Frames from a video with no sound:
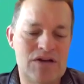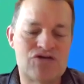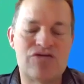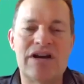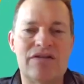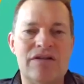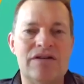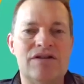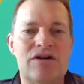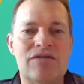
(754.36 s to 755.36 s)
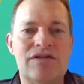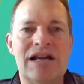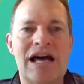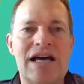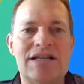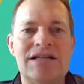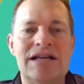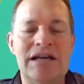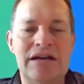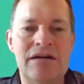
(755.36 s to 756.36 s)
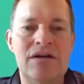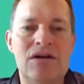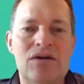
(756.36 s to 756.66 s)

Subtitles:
strengthened over the last year,